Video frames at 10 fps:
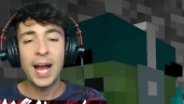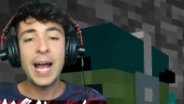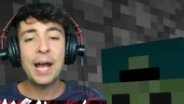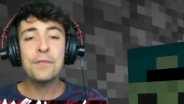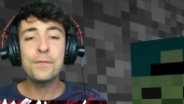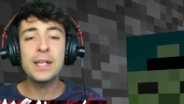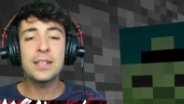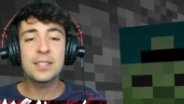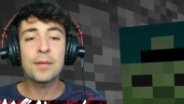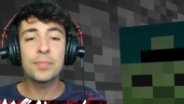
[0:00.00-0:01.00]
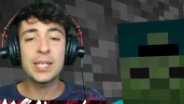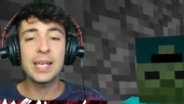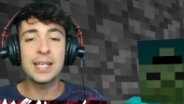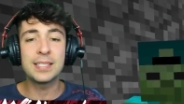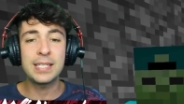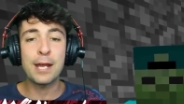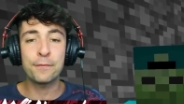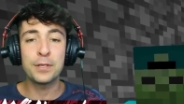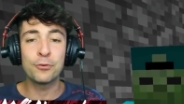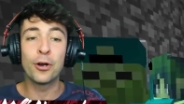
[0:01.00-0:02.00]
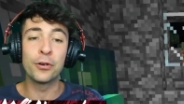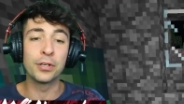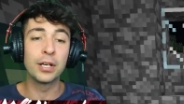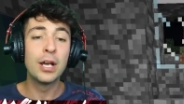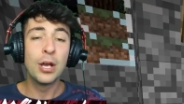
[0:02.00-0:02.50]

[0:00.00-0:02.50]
I have a feeling something is definitely wrong.